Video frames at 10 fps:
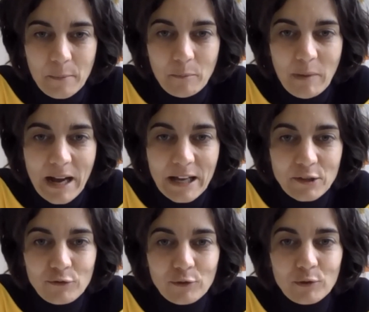
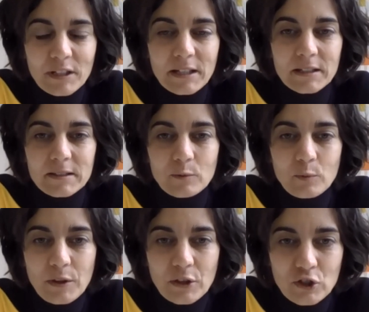mindfulness
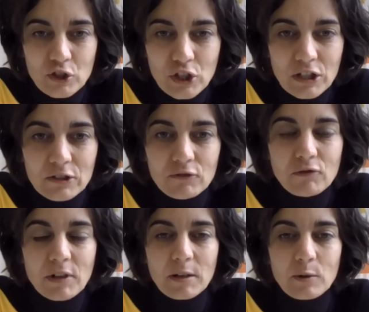with
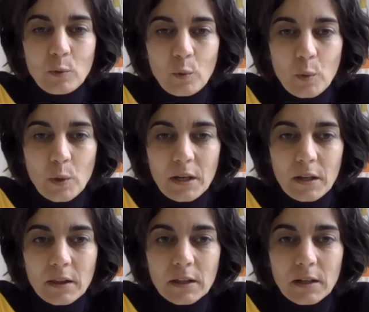children
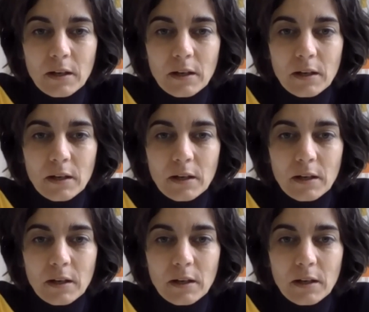with